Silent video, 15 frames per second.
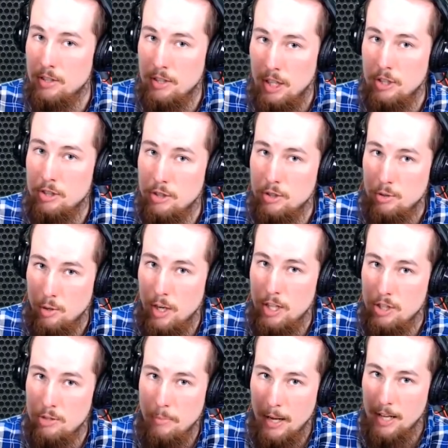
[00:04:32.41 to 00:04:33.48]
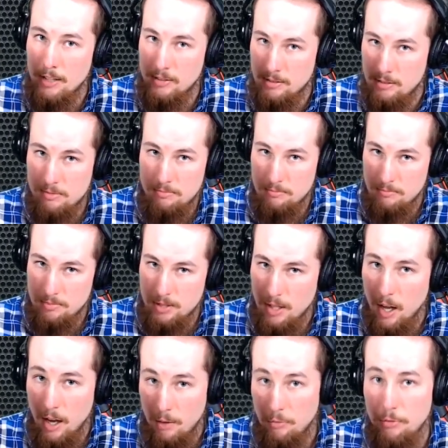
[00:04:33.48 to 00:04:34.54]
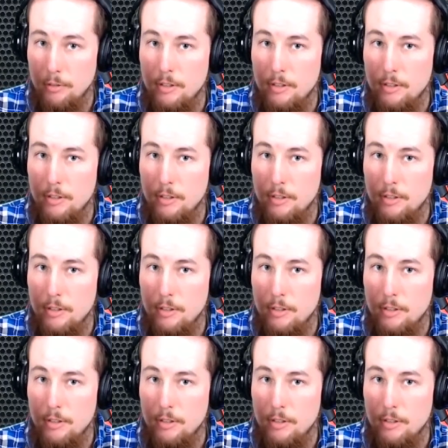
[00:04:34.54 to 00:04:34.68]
touch a strange man's stuff.